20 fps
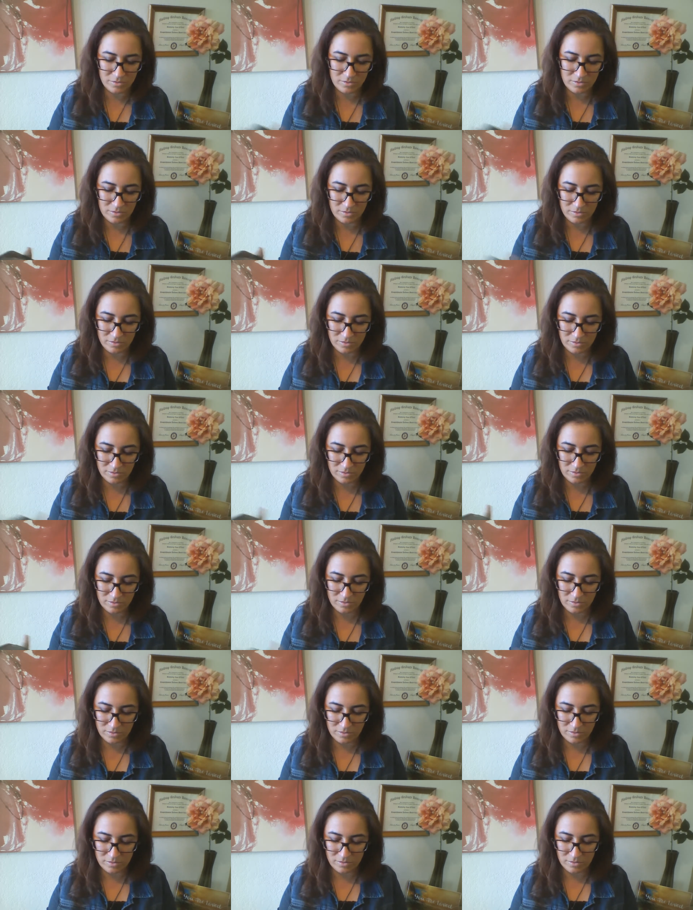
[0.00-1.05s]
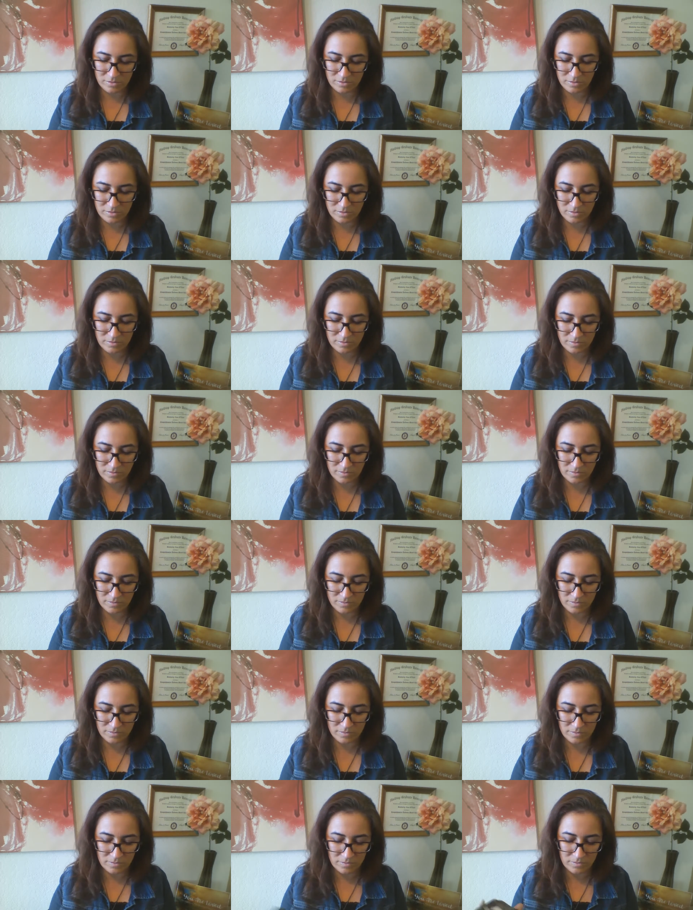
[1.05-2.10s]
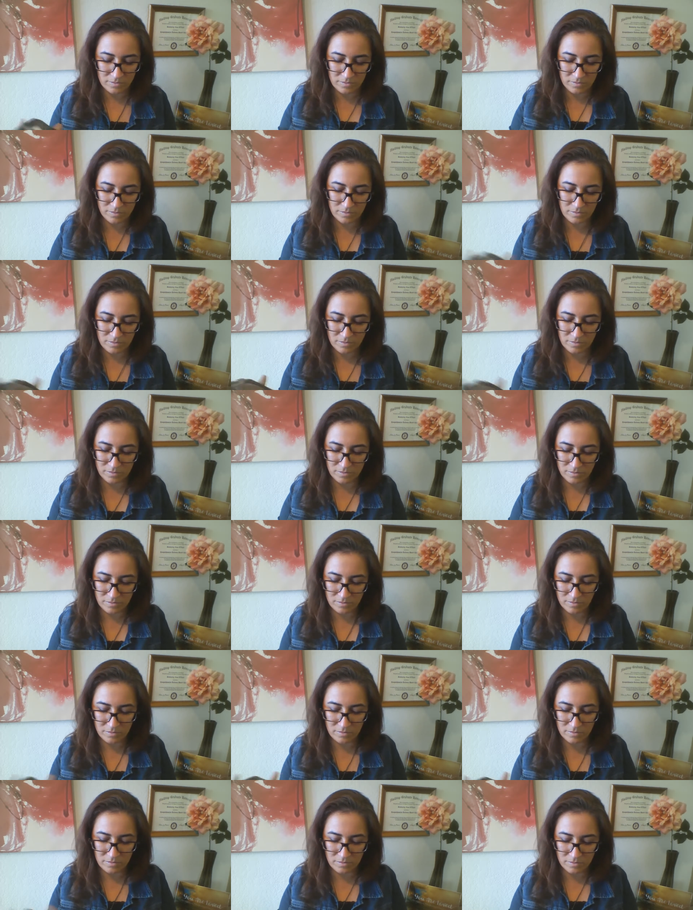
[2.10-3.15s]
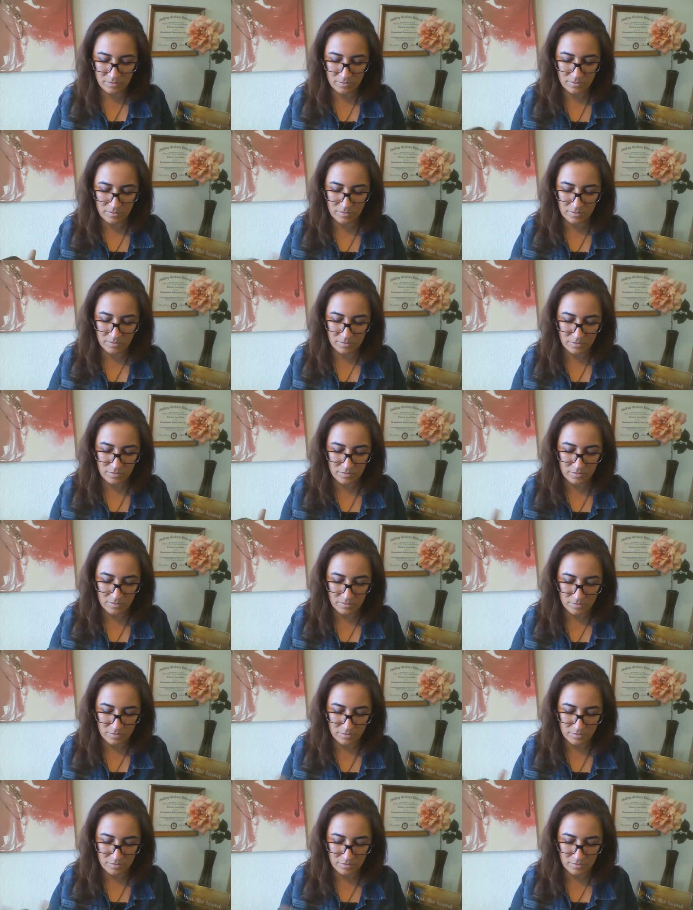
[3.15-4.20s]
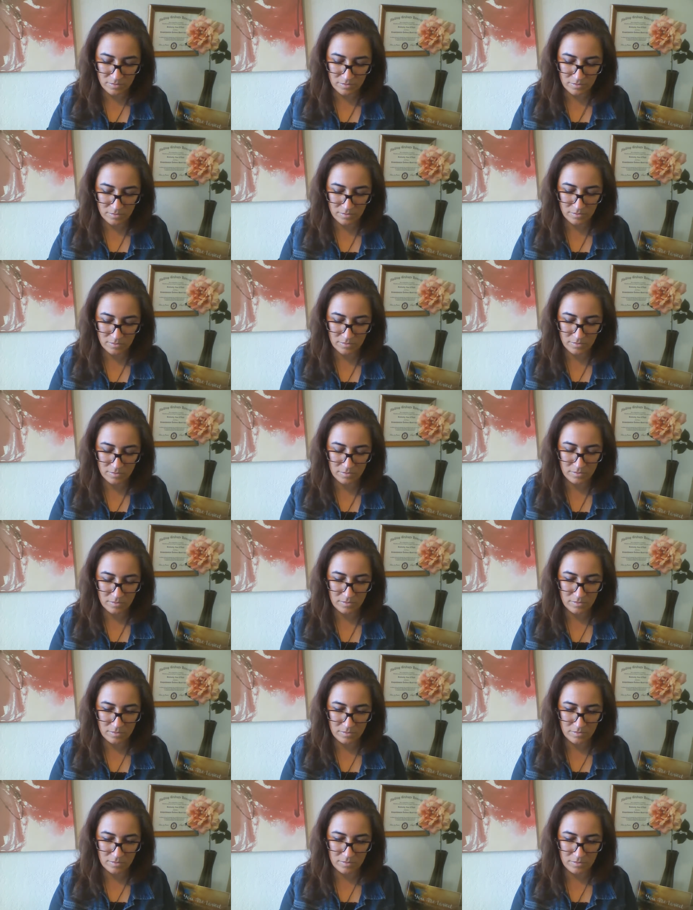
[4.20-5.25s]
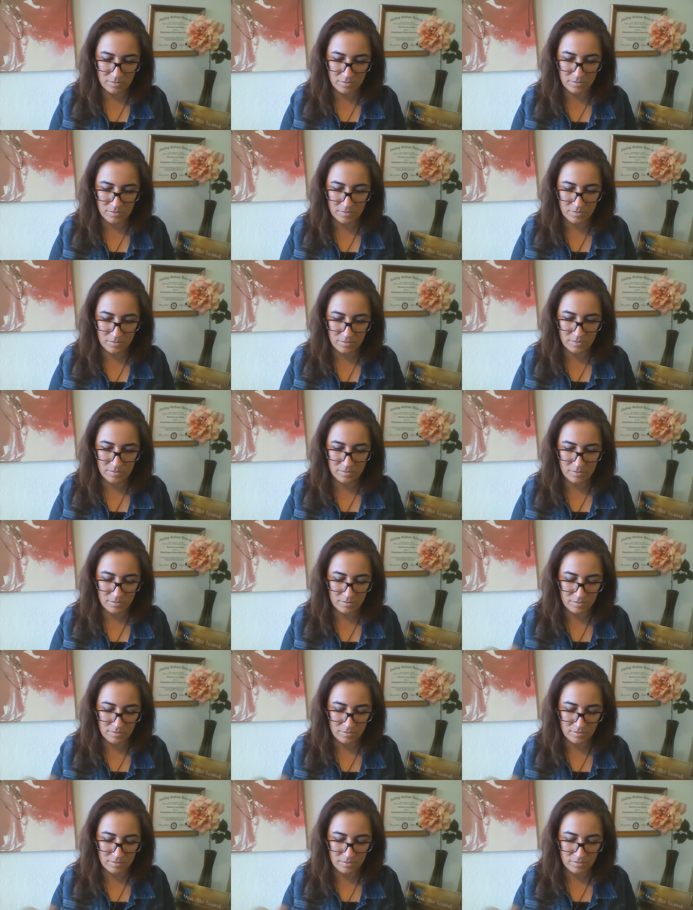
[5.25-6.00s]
[no speech]